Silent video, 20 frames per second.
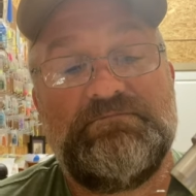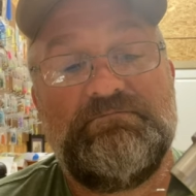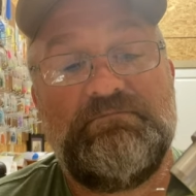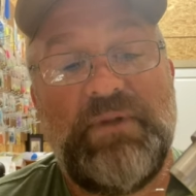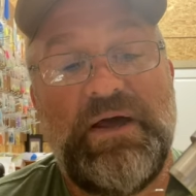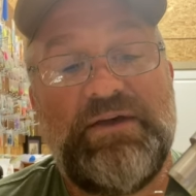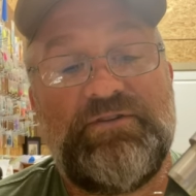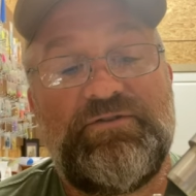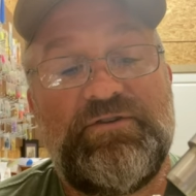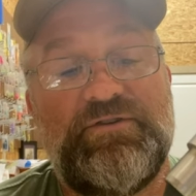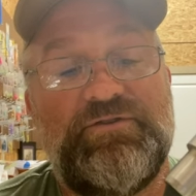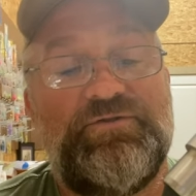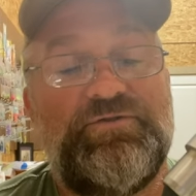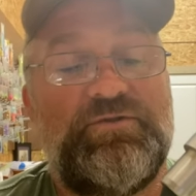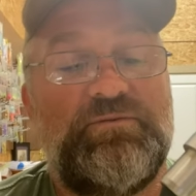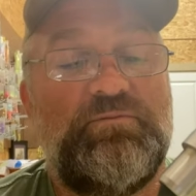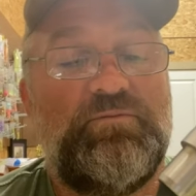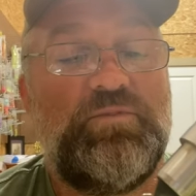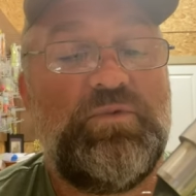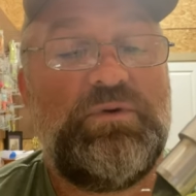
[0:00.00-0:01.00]
message
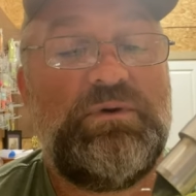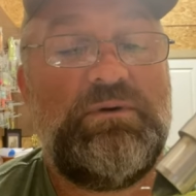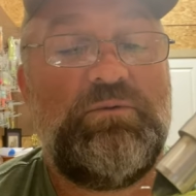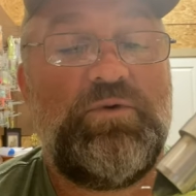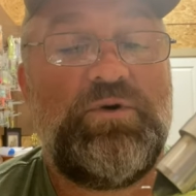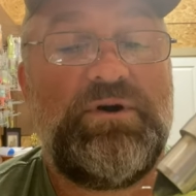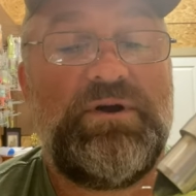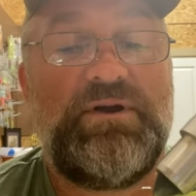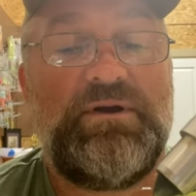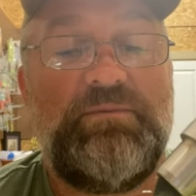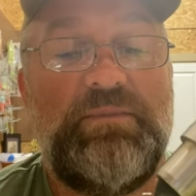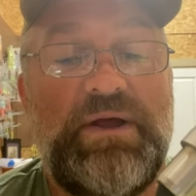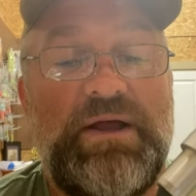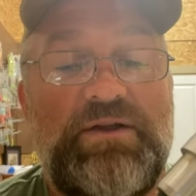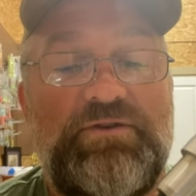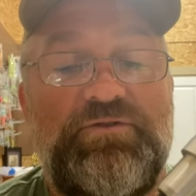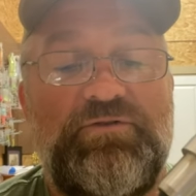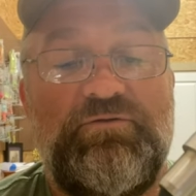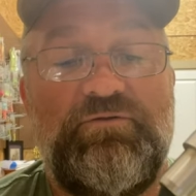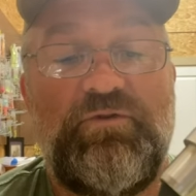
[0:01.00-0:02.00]
and, and we'll get them
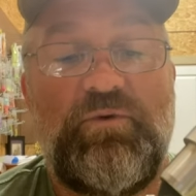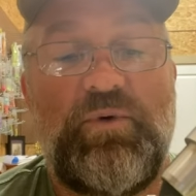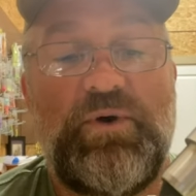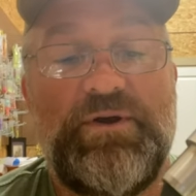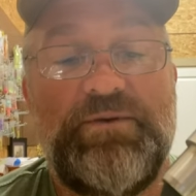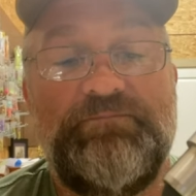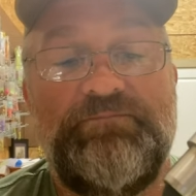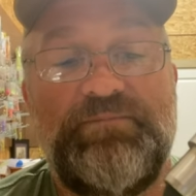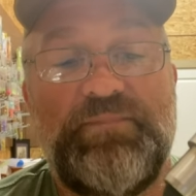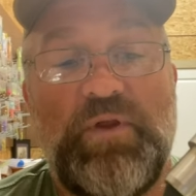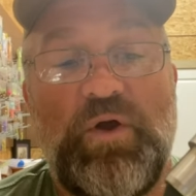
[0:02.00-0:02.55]
answered for you.